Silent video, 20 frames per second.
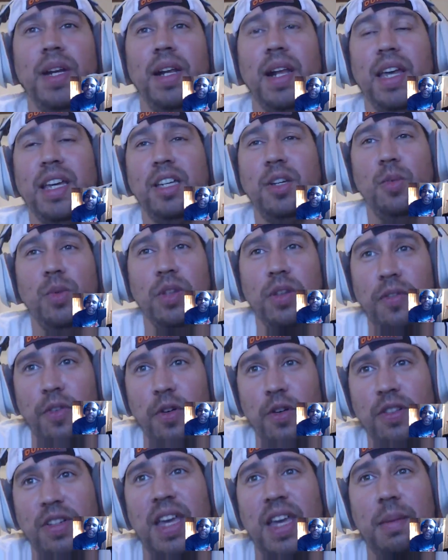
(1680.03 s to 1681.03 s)
didn't like you when you
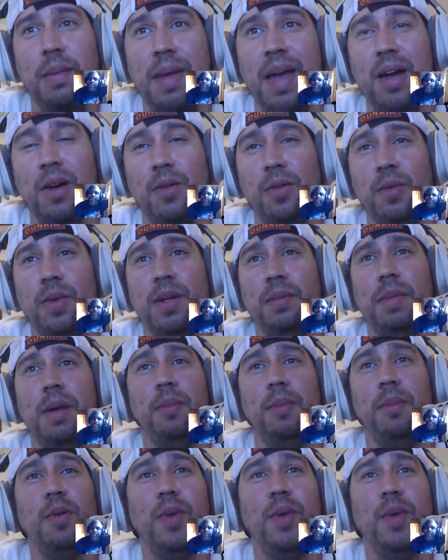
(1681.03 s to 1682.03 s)
first came out.
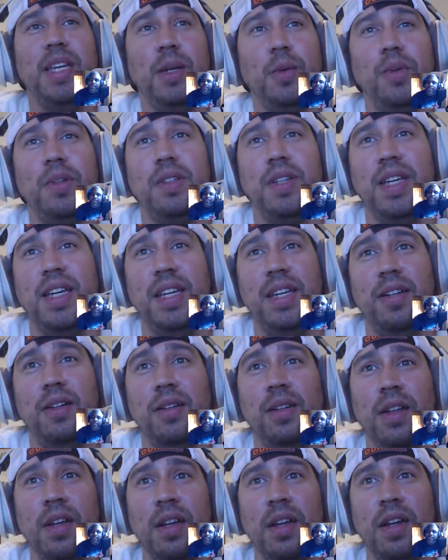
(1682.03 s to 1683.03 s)
Remember when he was a
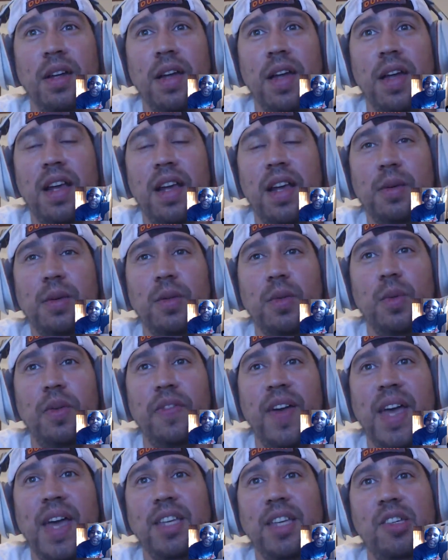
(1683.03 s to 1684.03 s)
heel and he was
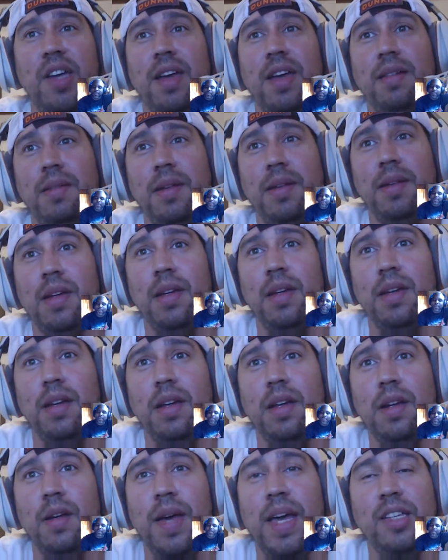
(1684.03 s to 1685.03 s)
with AJ
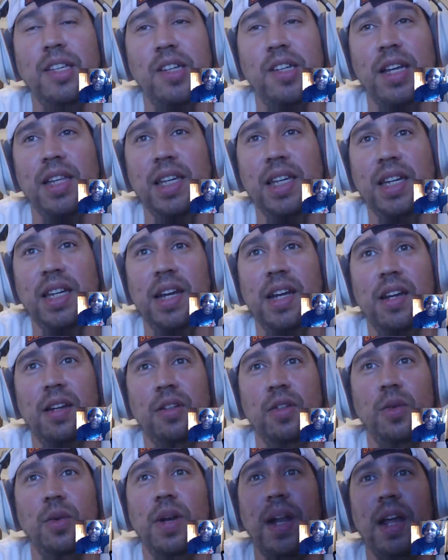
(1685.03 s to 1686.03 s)
Lee, and then
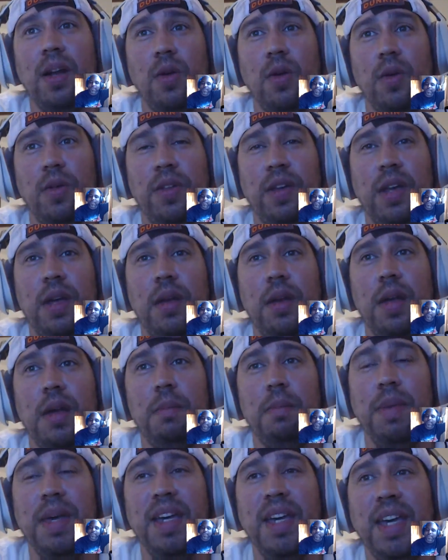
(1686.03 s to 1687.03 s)
doing that whole thing,
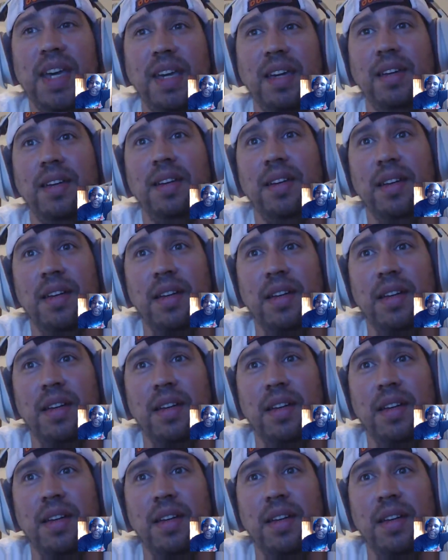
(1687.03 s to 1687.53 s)
and Big E.